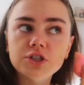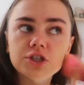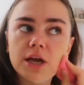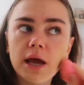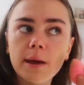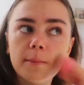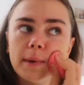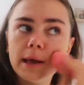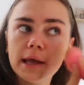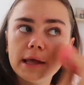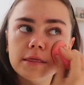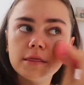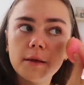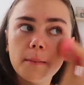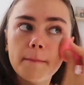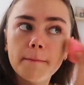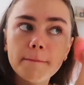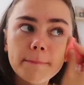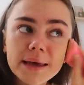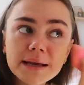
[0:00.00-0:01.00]
gym in
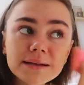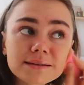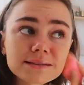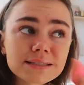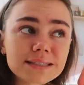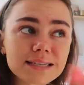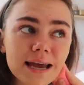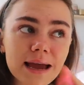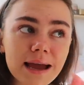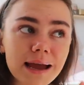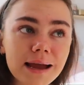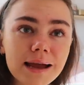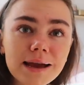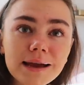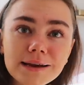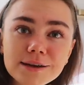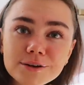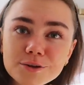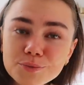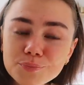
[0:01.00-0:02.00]
the
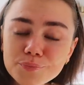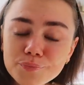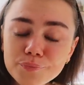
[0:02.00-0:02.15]
building.